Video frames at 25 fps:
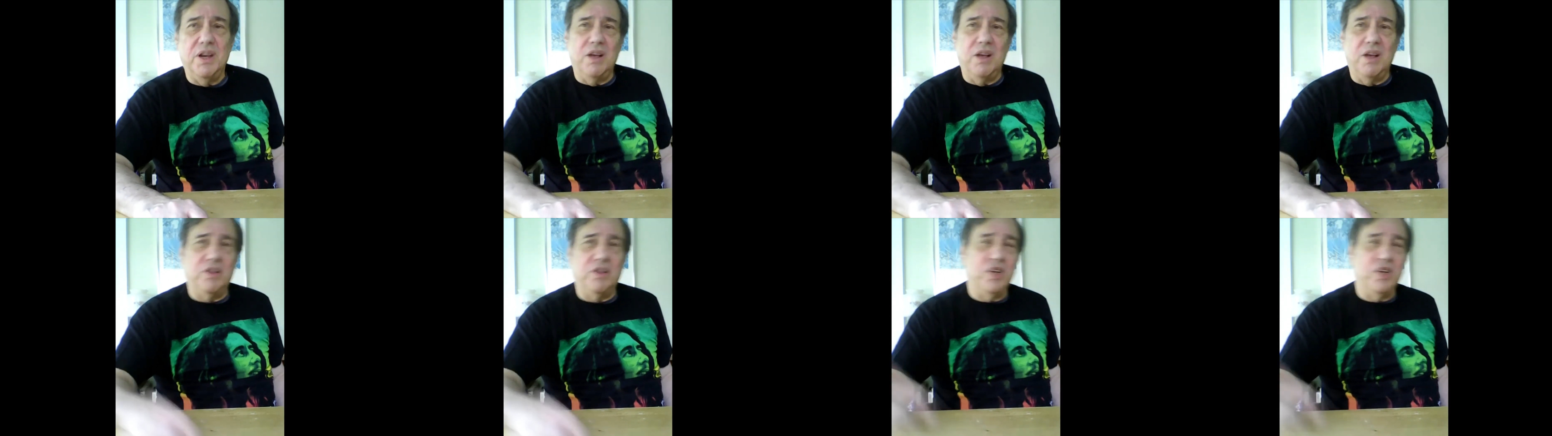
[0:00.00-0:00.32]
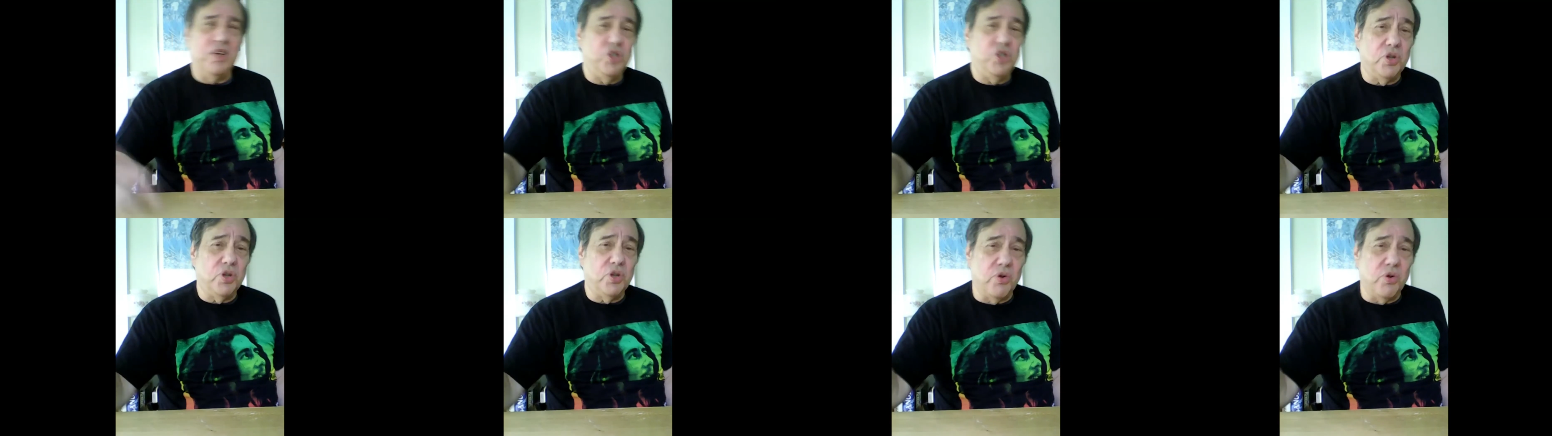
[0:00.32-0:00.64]

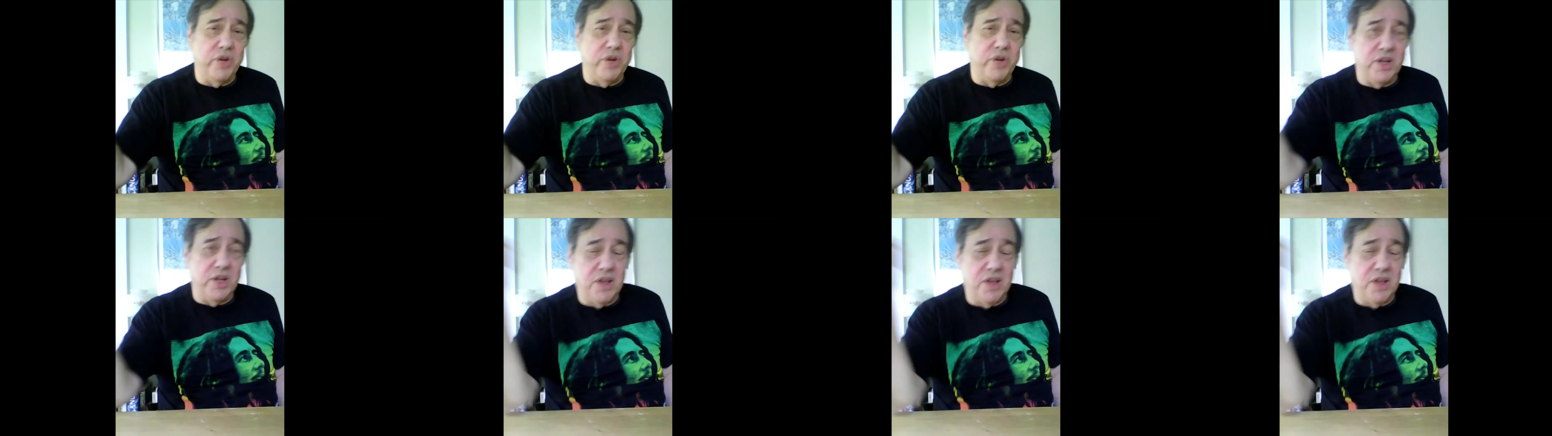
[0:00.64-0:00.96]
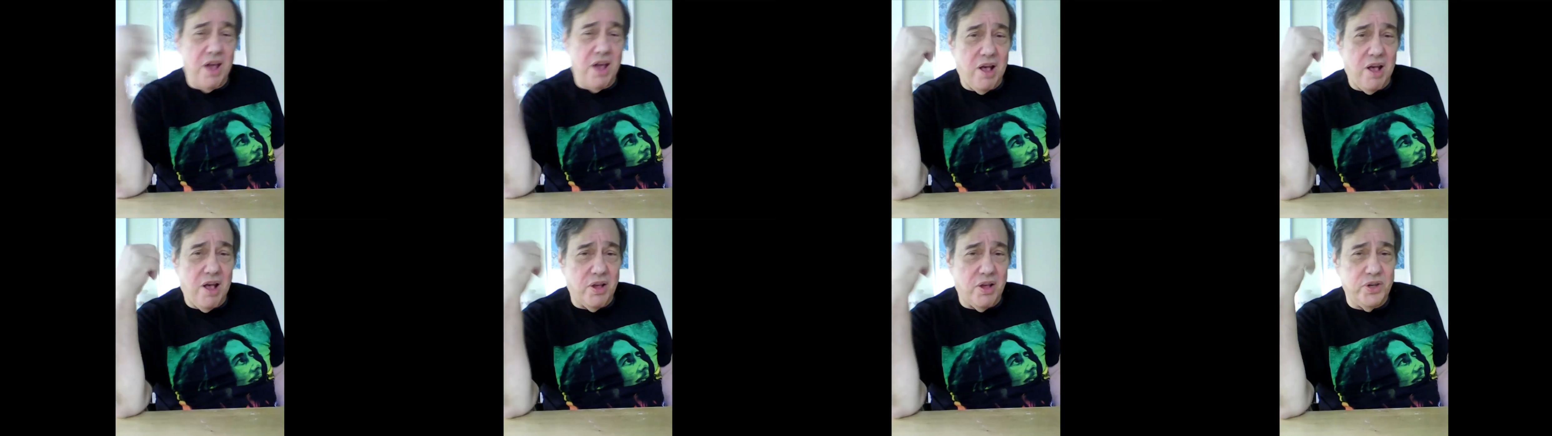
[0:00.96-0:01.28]
Unless you're going to
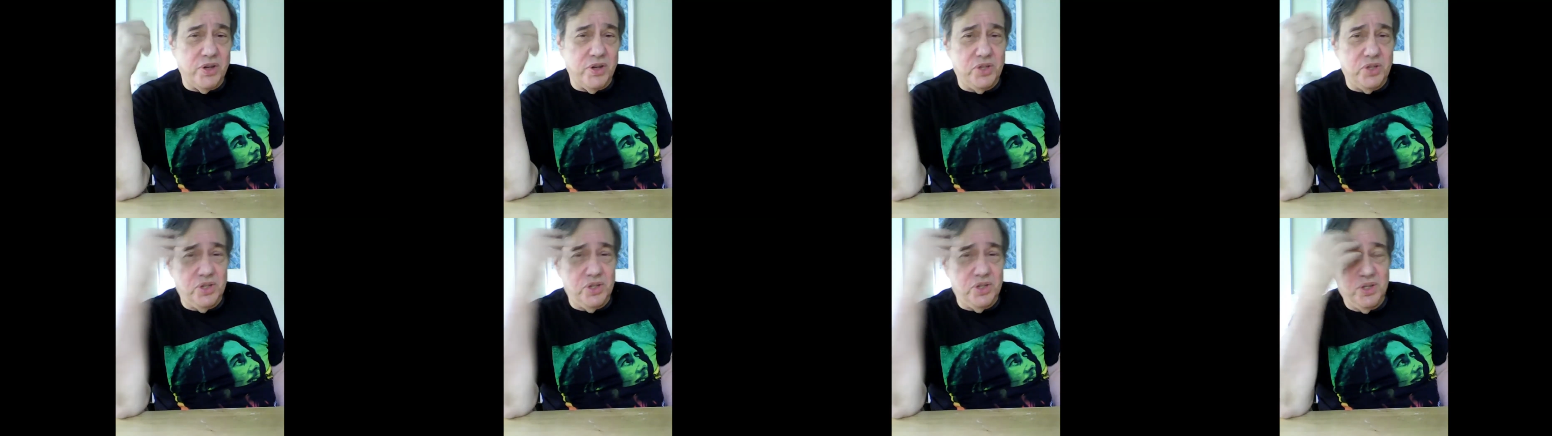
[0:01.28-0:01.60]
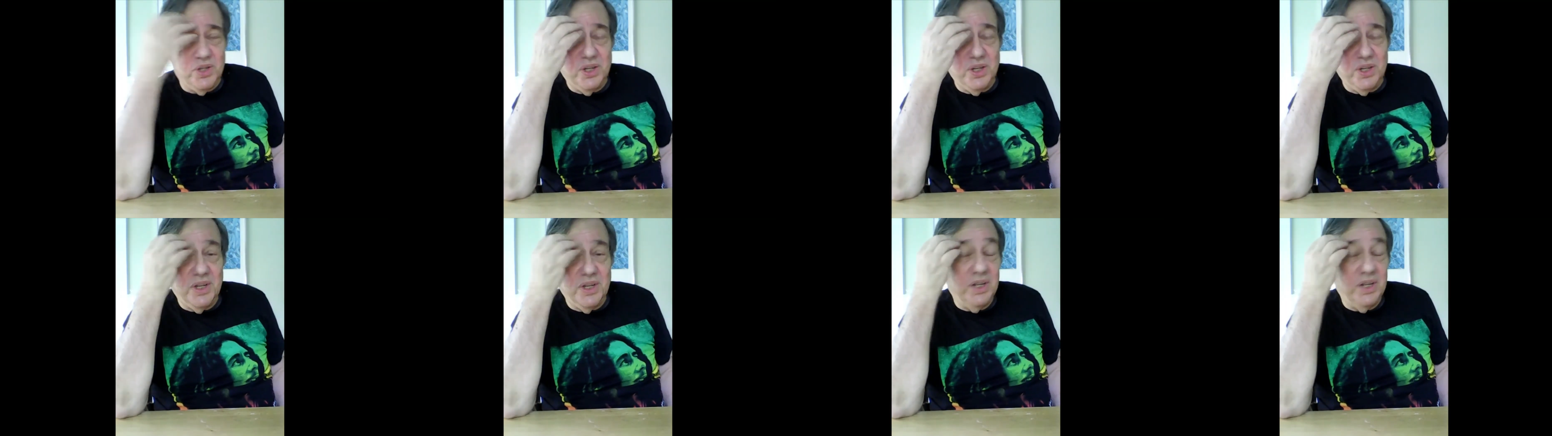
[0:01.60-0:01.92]

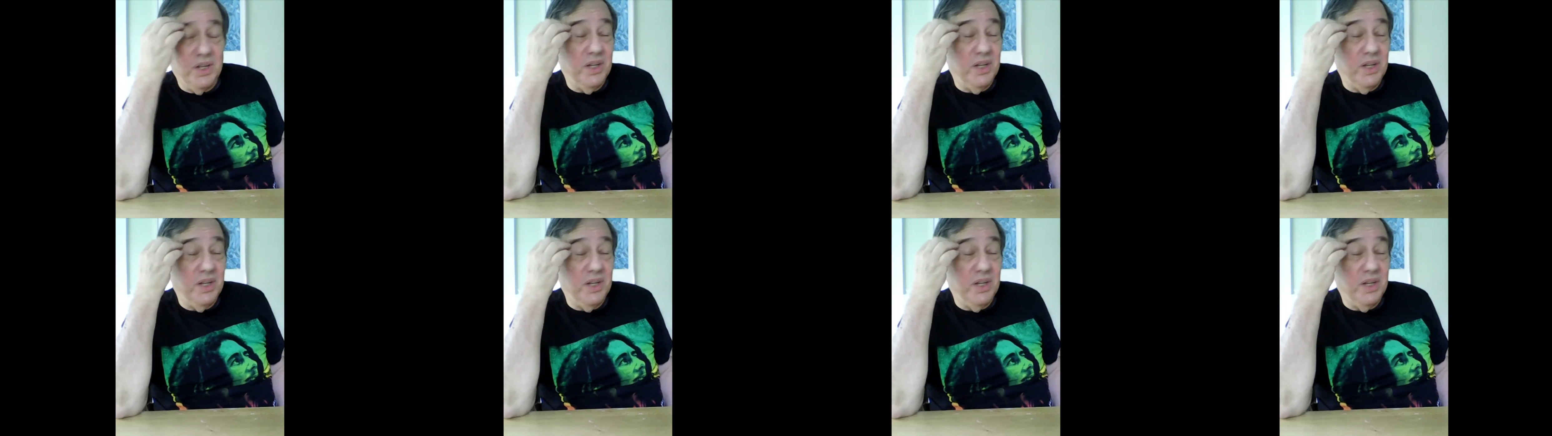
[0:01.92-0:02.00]
college